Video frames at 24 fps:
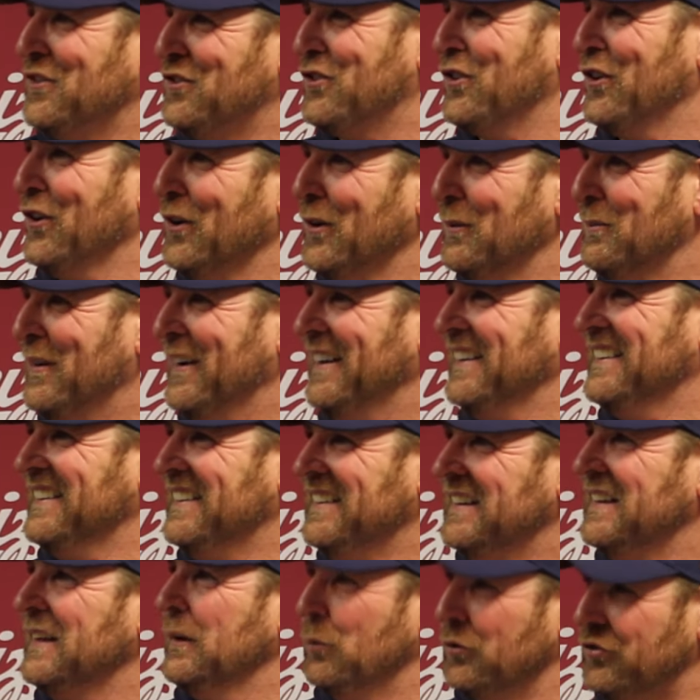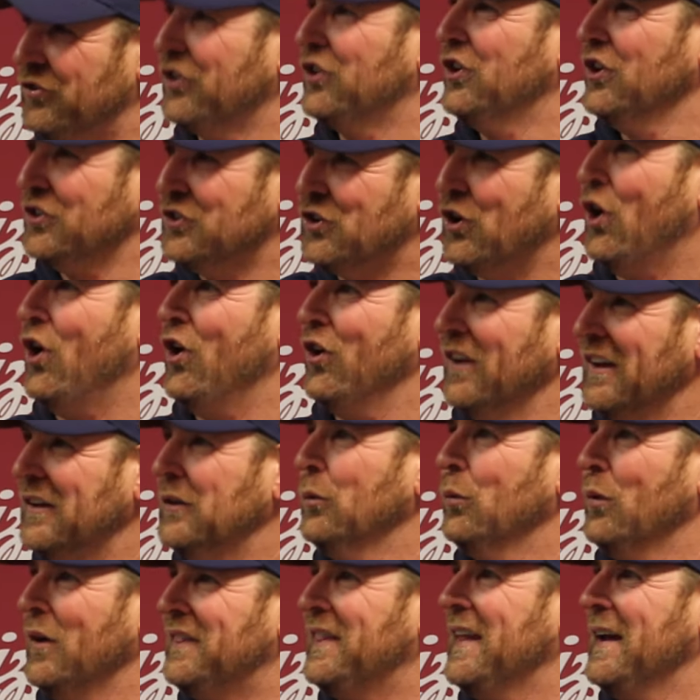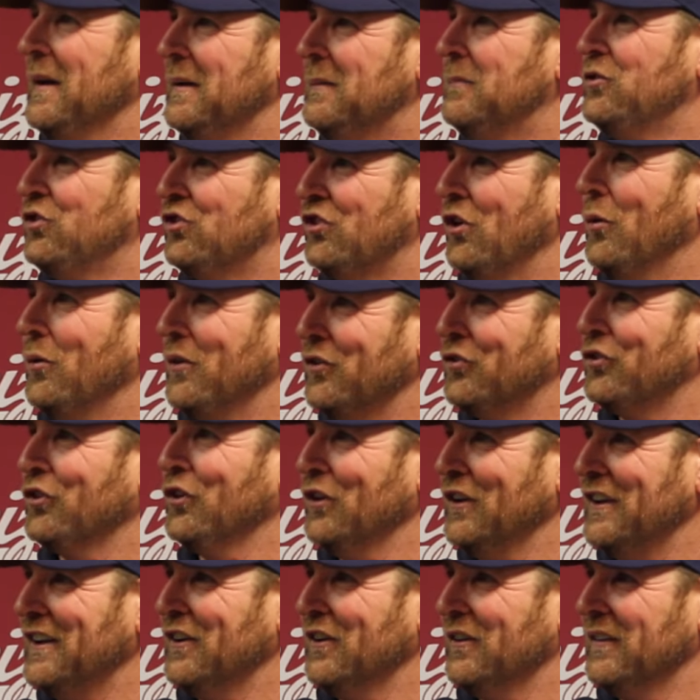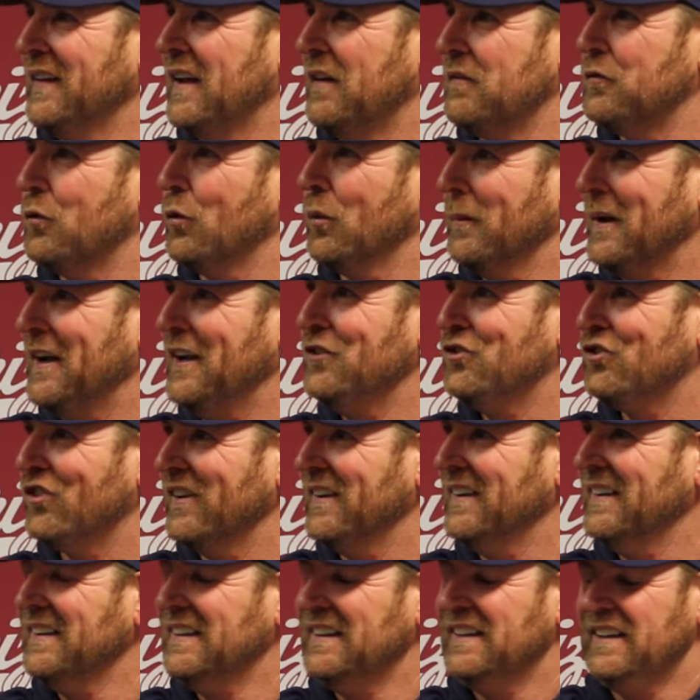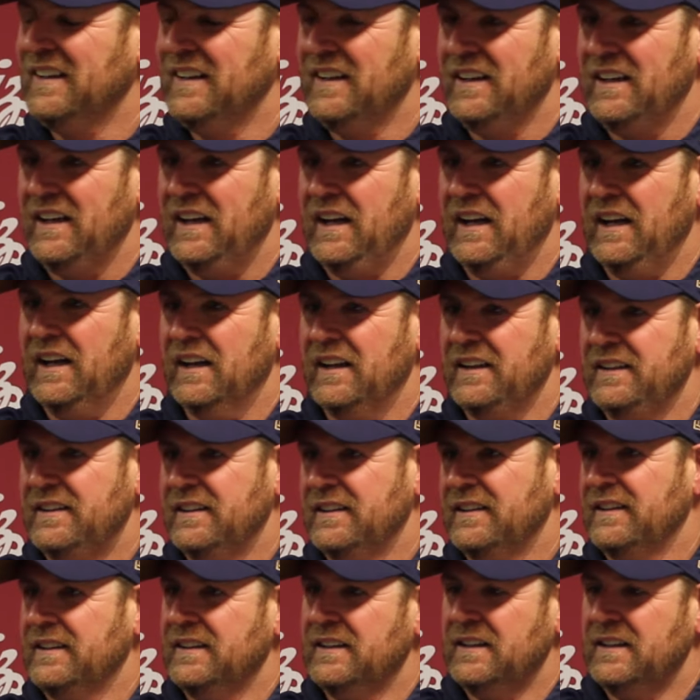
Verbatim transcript: that sure, but it was a good call into what they had shown us earlier in that formation. And,